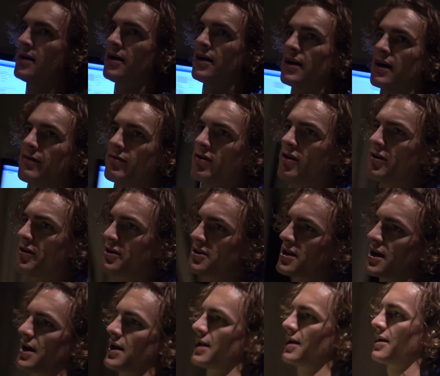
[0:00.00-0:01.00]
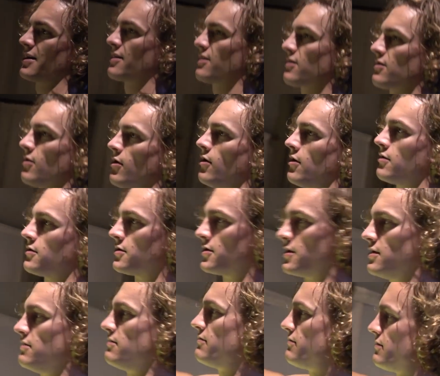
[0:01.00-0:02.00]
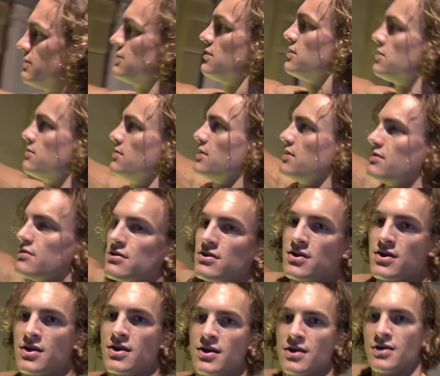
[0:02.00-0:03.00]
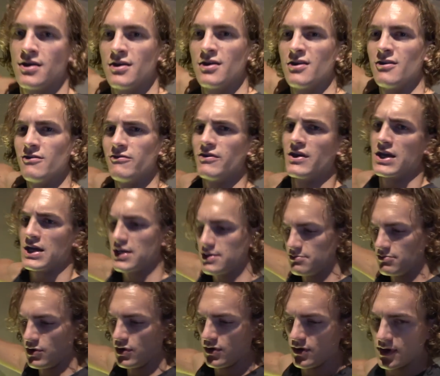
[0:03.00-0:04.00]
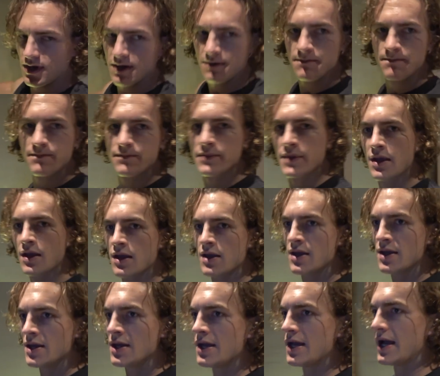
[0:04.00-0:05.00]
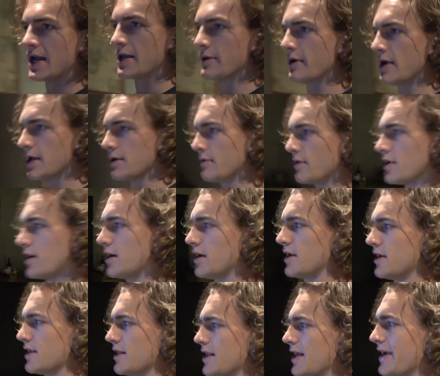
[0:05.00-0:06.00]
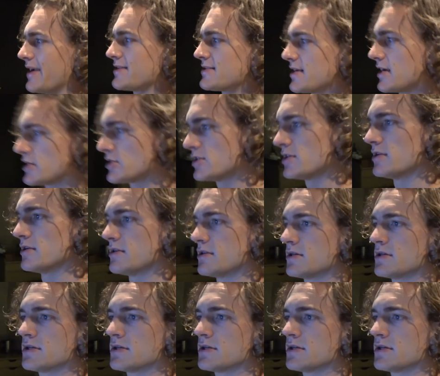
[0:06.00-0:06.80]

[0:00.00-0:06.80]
I'd have a lot of this kind of like concrete finish on. feel like it's moody. Anyway, we got a leg session.